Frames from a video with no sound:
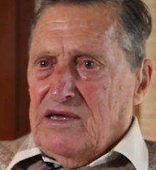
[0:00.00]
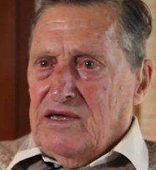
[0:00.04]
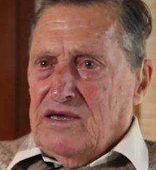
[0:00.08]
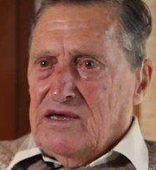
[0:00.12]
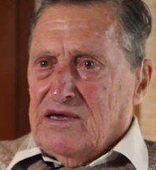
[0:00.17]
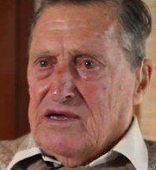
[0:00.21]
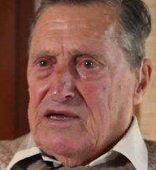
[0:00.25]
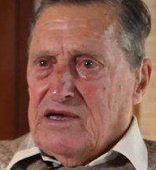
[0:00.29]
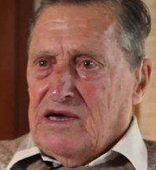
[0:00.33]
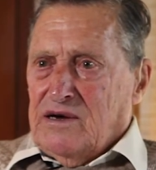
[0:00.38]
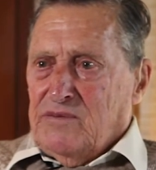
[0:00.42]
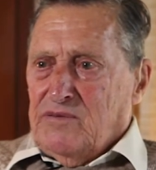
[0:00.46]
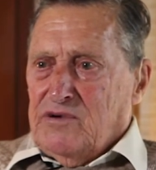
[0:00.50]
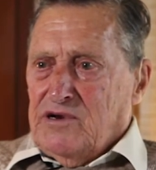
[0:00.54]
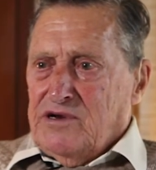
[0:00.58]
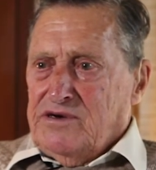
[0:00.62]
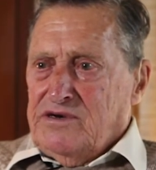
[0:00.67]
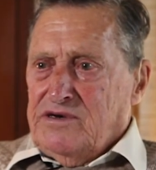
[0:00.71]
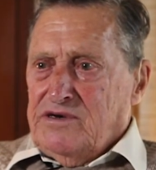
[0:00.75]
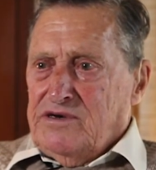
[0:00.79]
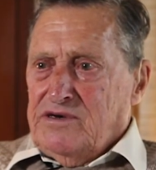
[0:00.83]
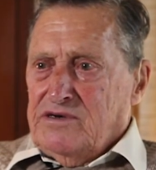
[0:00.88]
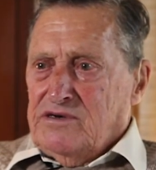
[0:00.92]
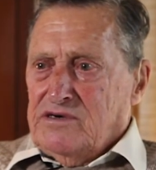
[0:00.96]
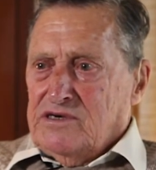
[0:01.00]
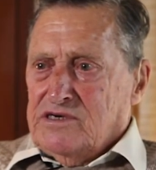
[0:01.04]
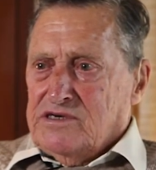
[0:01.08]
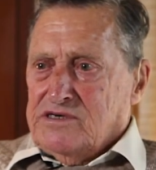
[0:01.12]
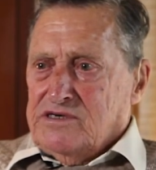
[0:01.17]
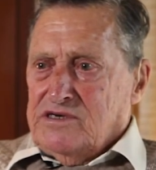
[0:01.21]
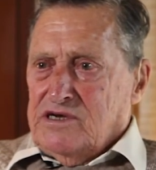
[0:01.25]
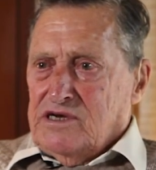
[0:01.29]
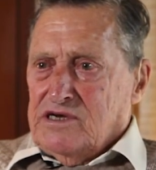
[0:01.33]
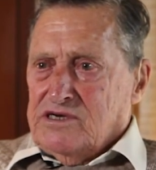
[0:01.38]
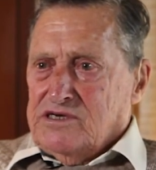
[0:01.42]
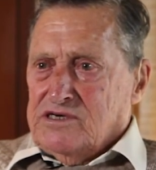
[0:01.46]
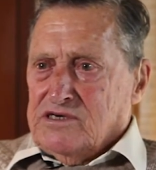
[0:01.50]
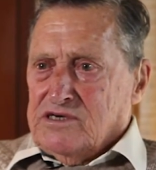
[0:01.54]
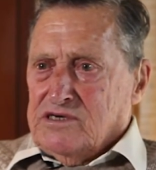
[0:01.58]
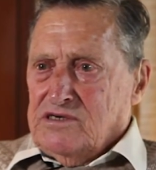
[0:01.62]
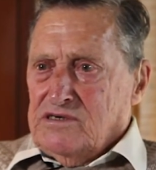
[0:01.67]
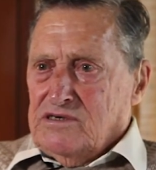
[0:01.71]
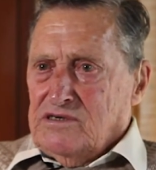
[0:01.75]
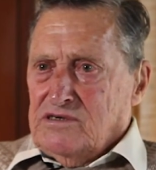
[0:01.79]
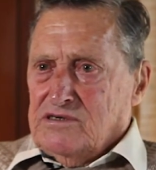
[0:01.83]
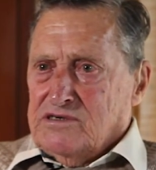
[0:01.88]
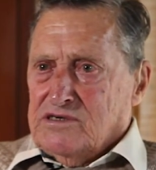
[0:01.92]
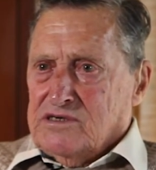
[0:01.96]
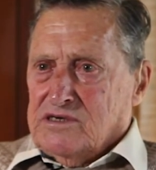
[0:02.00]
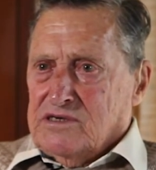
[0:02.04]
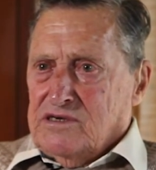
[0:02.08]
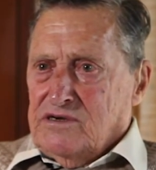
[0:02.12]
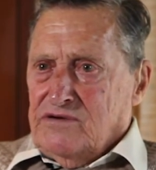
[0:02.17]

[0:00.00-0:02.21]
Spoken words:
a couple of nice Dutch girls,